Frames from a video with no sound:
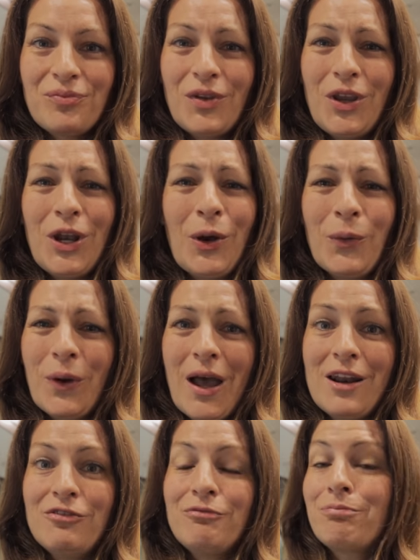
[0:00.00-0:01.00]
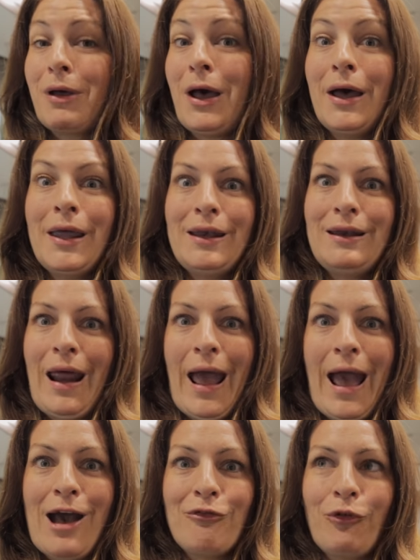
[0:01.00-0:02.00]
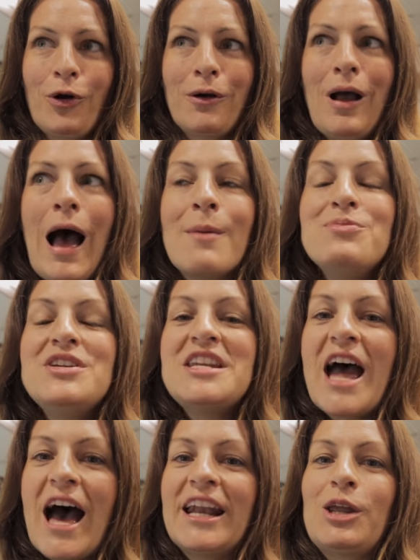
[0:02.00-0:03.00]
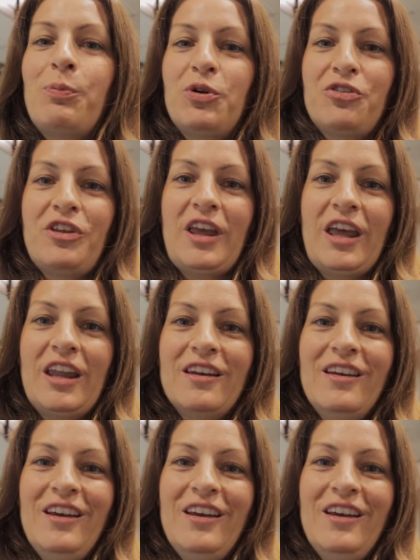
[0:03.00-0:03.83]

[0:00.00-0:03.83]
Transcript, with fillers: you know, kind of cut in half or I'm 90%